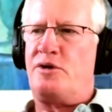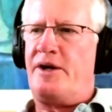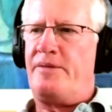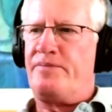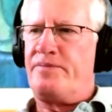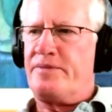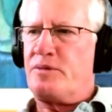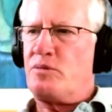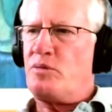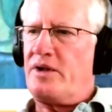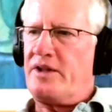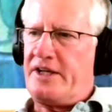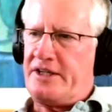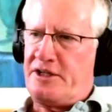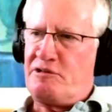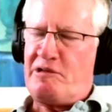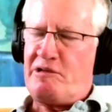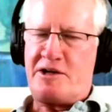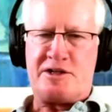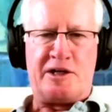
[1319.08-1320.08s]
I
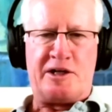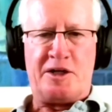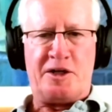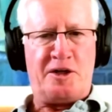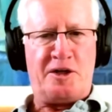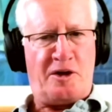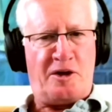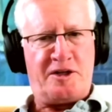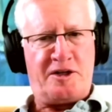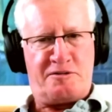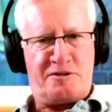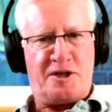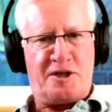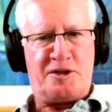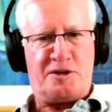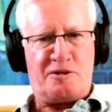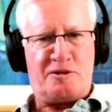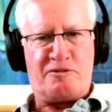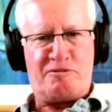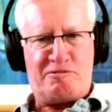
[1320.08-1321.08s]
congratulate you, and you've done your